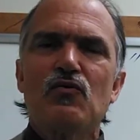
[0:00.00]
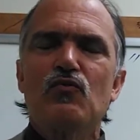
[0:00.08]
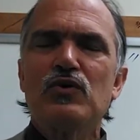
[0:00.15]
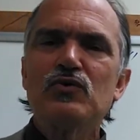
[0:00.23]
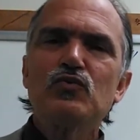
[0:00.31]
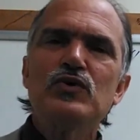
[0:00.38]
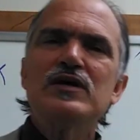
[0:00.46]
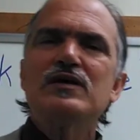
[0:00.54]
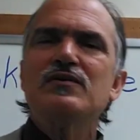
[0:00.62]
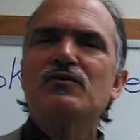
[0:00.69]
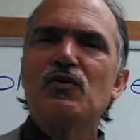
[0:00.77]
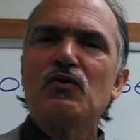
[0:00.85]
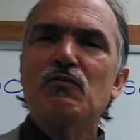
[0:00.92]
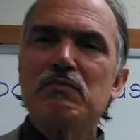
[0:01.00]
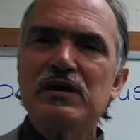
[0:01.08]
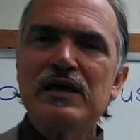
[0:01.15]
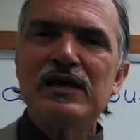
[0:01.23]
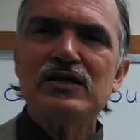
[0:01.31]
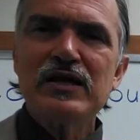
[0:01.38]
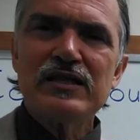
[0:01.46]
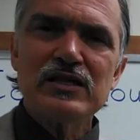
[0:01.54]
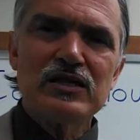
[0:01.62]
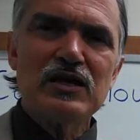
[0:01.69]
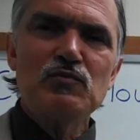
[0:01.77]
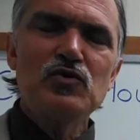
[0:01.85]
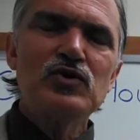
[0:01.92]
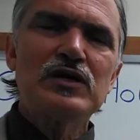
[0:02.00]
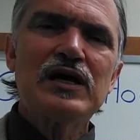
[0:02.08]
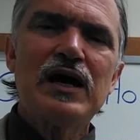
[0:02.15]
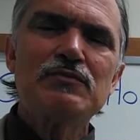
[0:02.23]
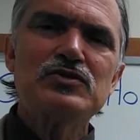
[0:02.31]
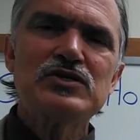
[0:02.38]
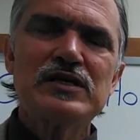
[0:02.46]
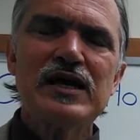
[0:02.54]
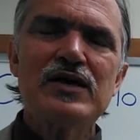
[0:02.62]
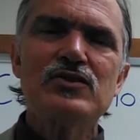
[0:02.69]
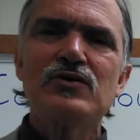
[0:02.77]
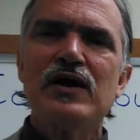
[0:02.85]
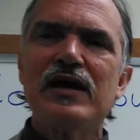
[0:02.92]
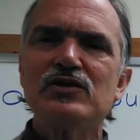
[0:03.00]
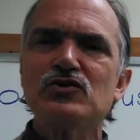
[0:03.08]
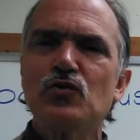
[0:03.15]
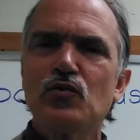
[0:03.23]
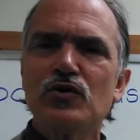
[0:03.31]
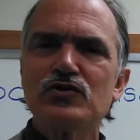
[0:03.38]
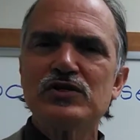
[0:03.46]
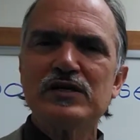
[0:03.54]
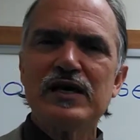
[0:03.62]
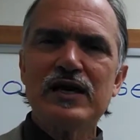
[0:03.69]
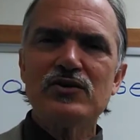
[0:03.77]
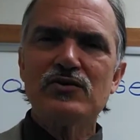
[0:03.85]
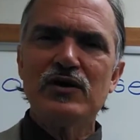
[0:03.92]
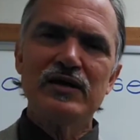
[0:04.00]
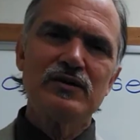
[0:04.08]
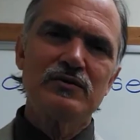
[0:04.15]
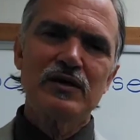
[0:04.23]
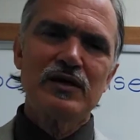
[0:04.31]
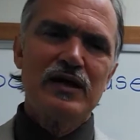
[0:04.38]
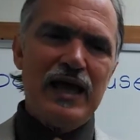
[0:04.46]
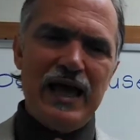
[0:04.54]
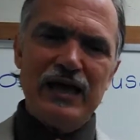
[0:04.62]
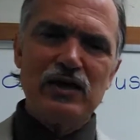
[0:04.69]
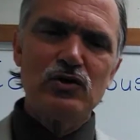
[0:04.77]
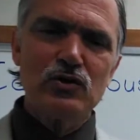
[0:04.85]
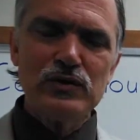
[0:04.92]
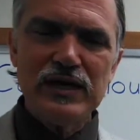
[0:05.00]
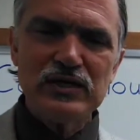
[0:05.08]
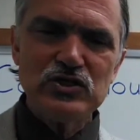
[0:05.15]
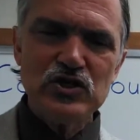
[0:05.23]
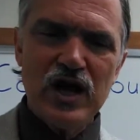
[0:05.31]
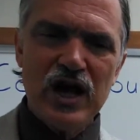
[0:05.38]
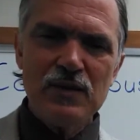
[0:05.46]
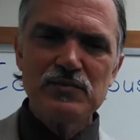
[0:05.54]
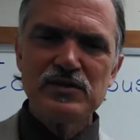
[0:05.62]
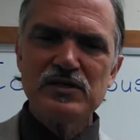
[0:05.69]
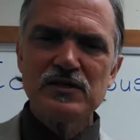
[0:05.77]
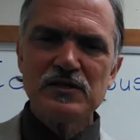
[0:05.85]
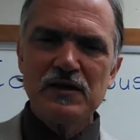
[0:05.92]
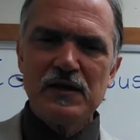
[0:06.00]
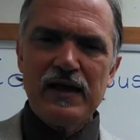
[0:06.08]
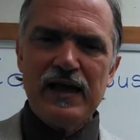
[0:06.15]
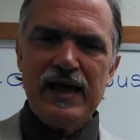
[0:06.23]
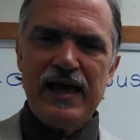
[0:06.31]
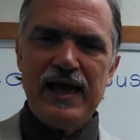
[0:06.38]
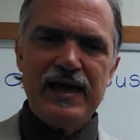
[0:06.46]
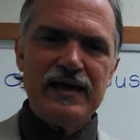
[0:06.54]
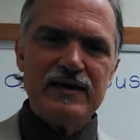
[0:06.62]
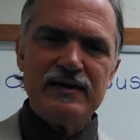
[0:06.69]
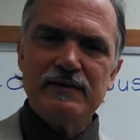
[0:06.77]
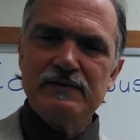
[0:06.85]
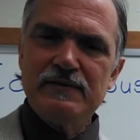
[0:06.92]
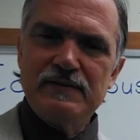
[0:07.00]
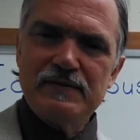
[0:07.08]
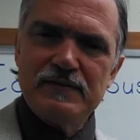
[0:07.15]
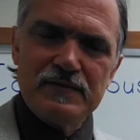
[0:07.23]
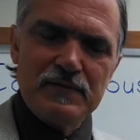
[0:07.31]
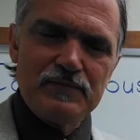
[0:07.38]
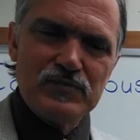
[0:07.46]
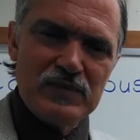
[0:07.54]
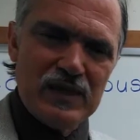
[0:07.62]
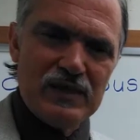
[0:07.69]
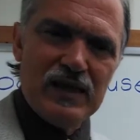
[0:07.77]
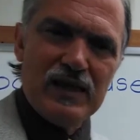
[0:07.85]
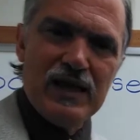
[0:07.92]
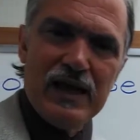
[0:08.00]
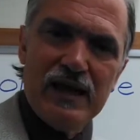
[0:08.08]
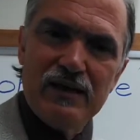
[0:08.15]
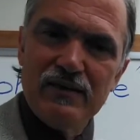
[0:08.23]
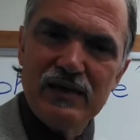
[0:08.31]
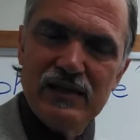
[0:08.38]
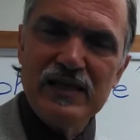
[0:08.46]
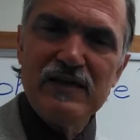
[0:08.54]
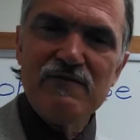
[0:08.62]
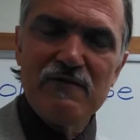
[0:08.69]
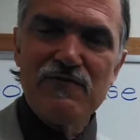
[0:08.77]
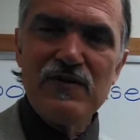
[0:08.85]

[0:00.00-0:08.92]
When we begin as a community to come together and to work together and create jobs and live